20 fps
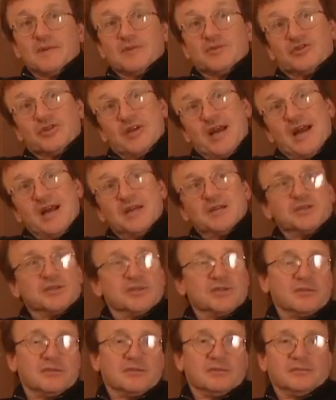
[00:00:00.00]

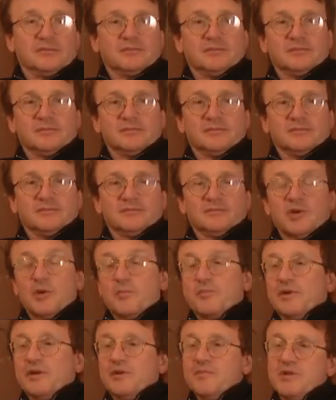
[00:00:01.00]
jazz,
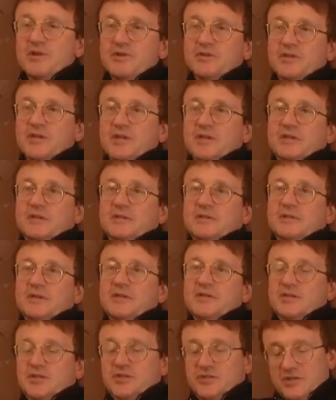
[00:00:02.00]
popular music
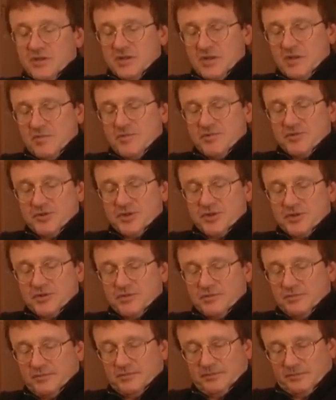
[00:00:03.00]
as a studio
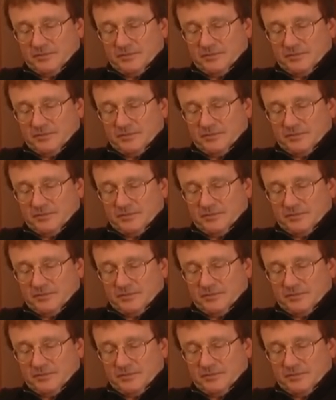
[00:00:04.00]
musician.